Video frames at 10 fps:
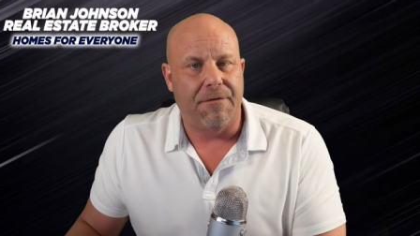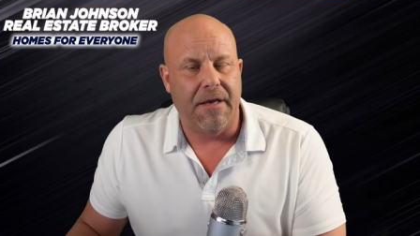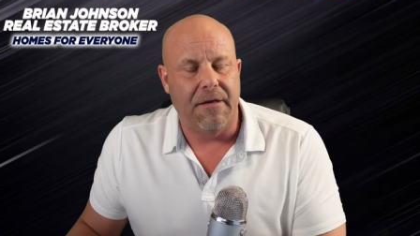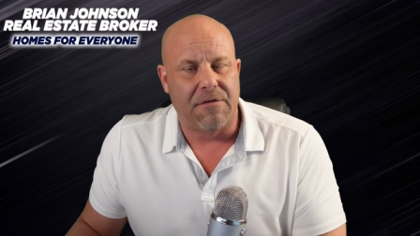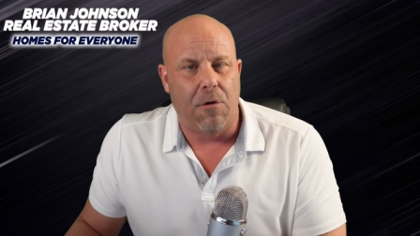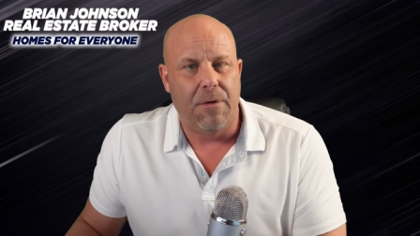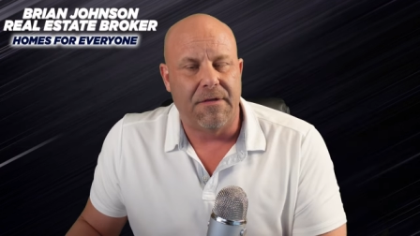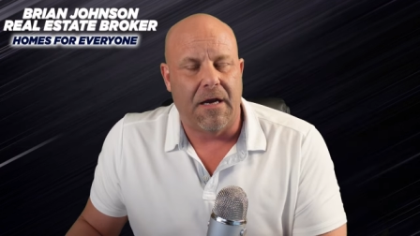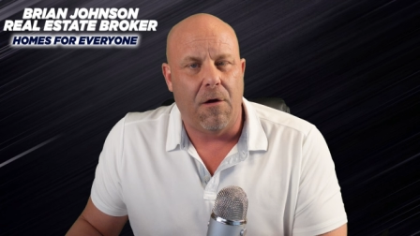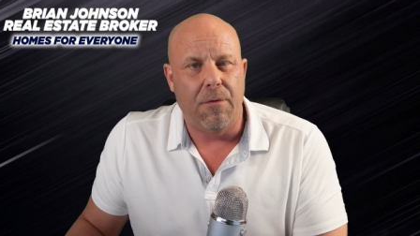thing. It's always,
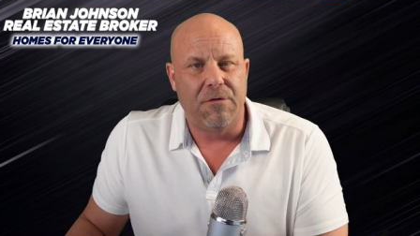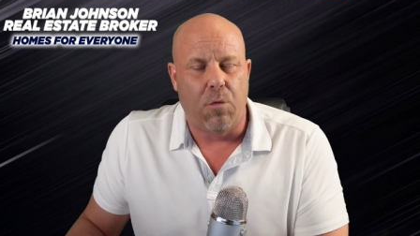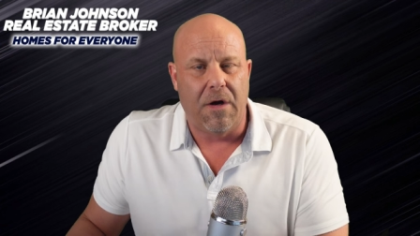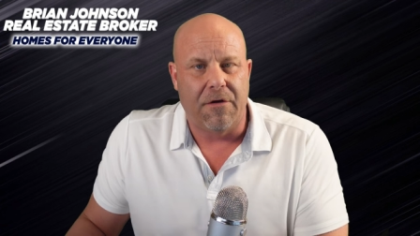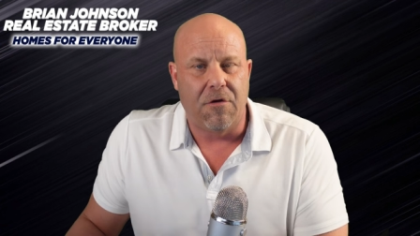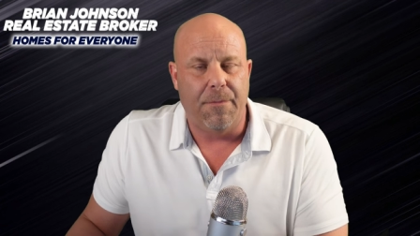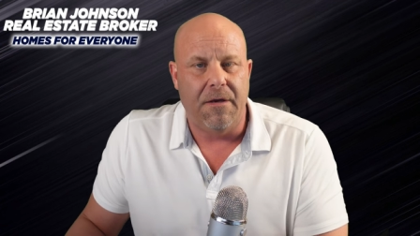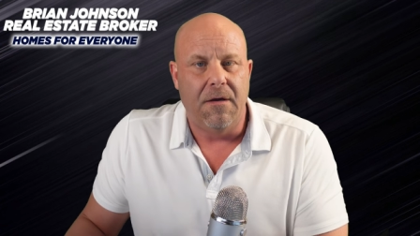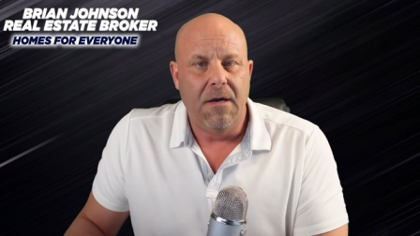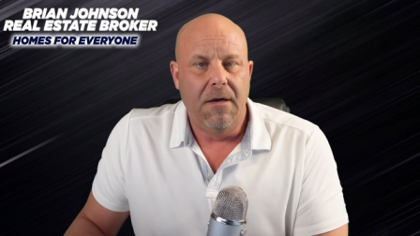not always one. It could
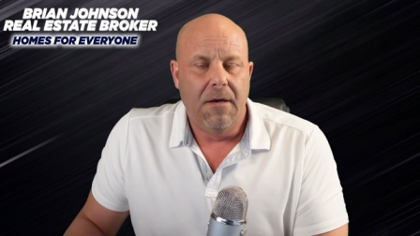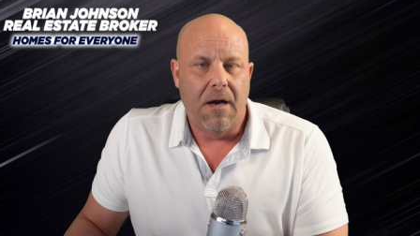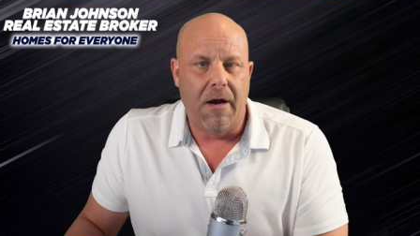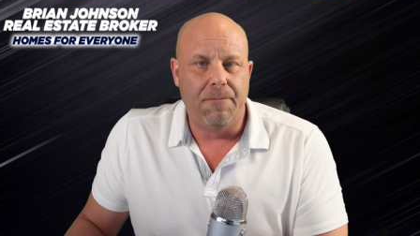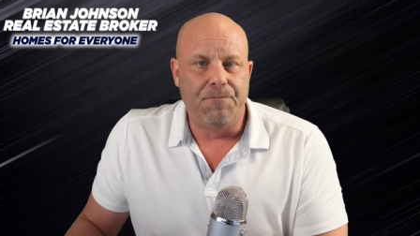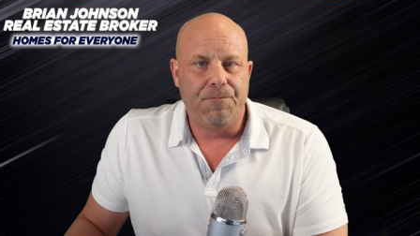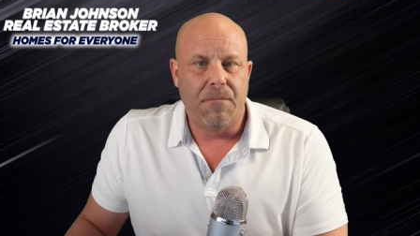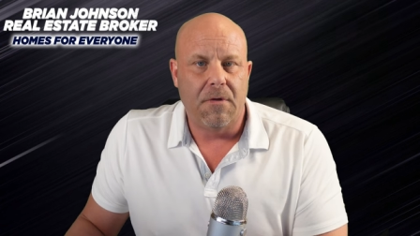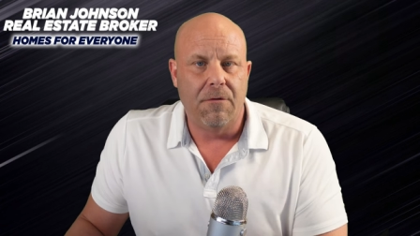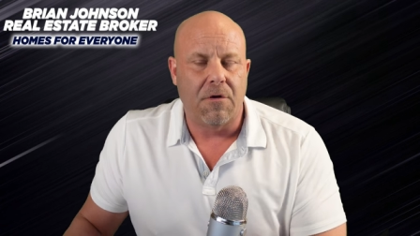be, um,
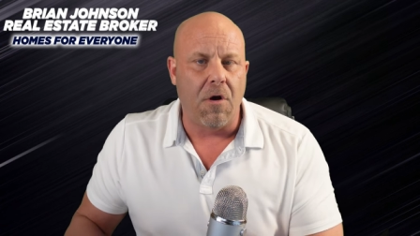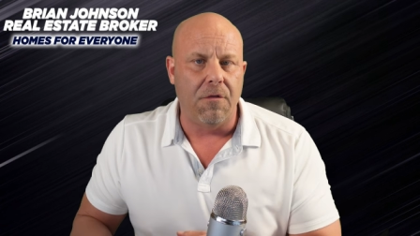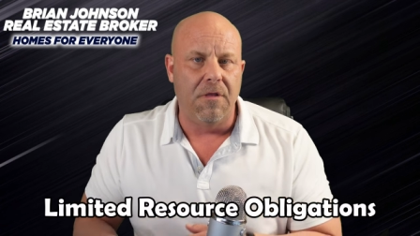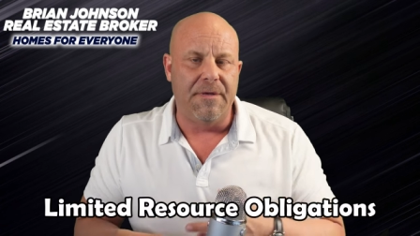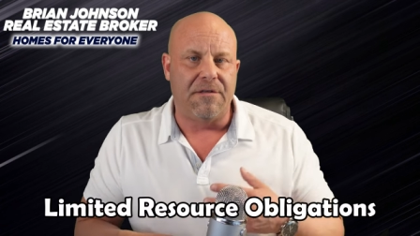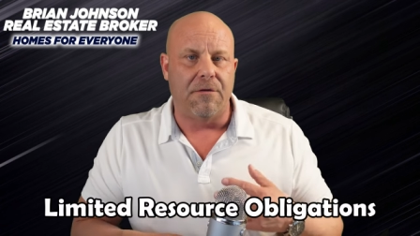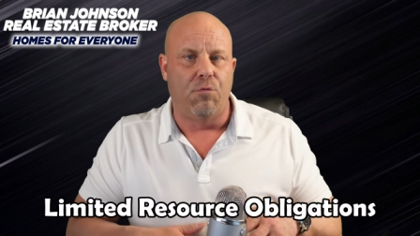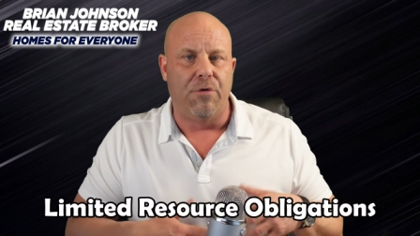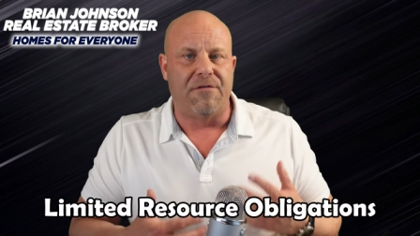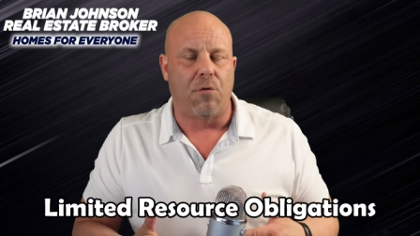they're called limited
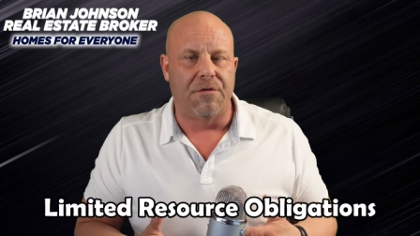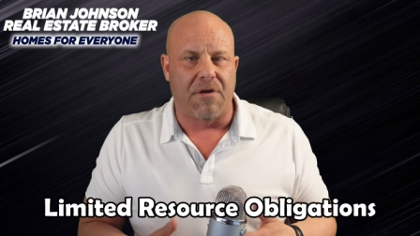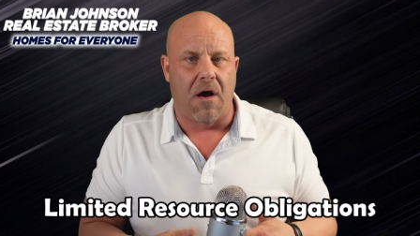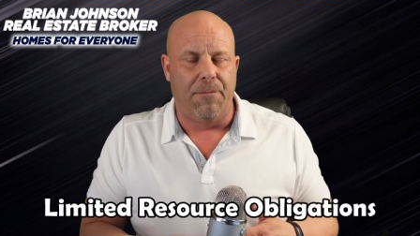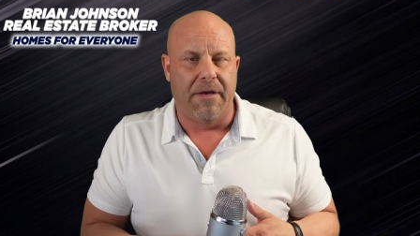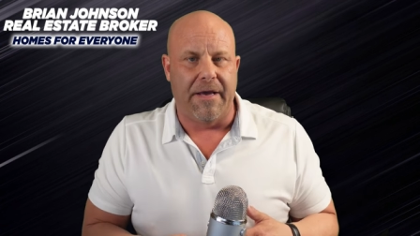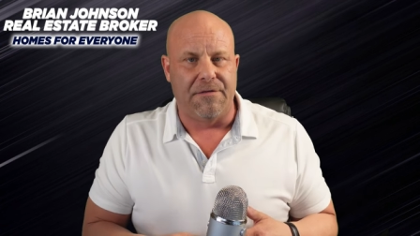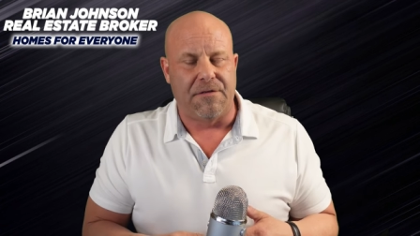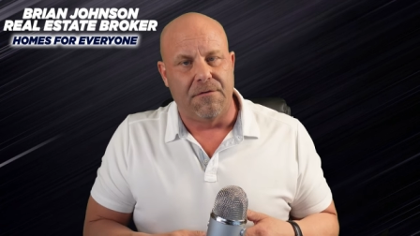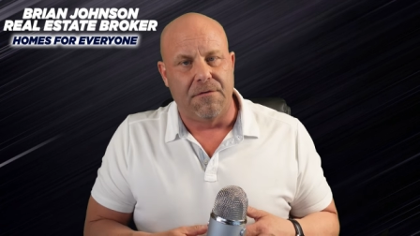resource
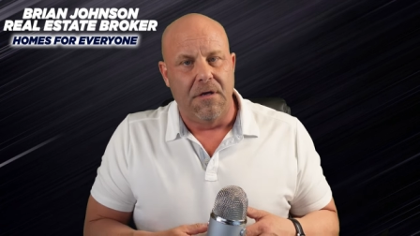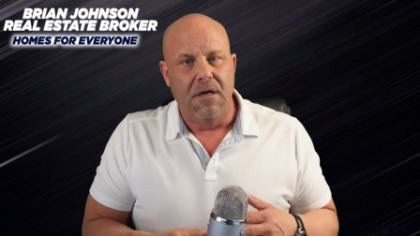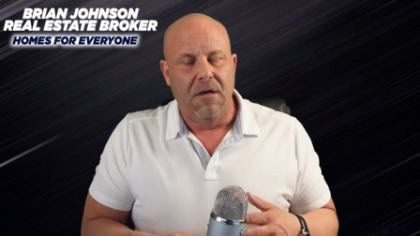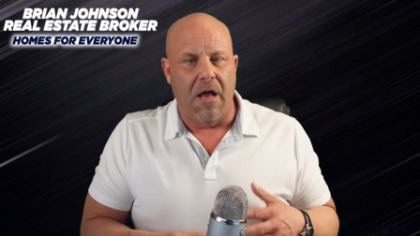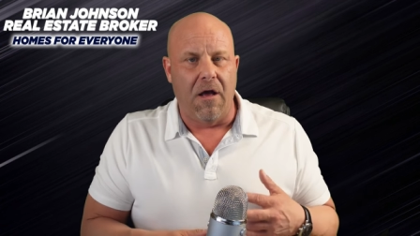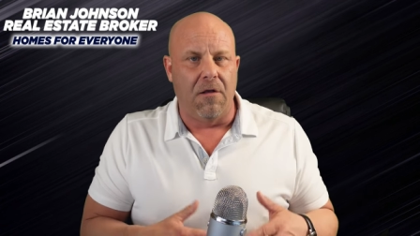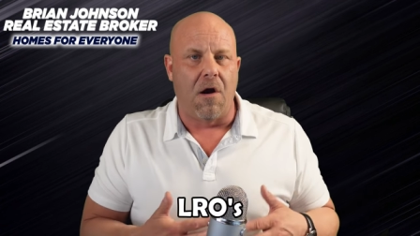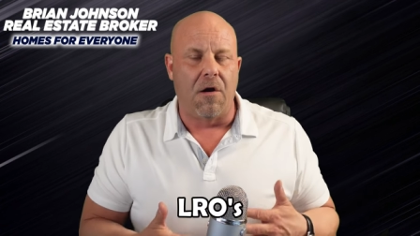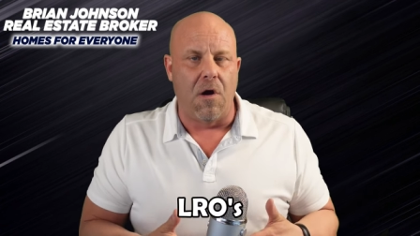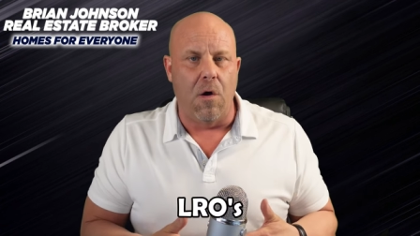obligations, L
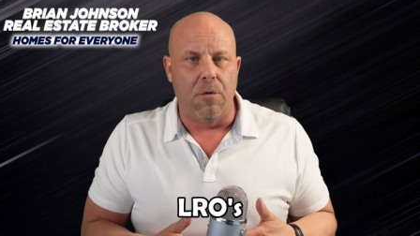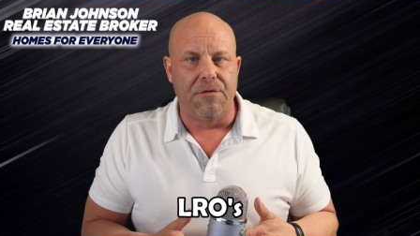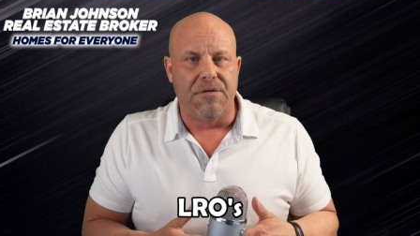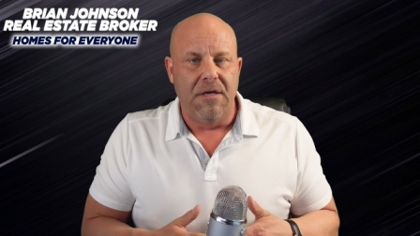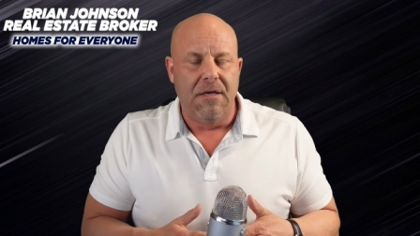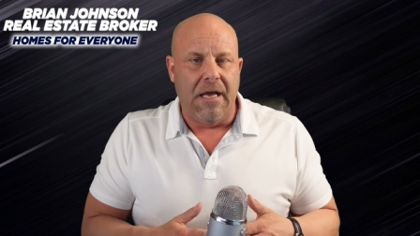R Os.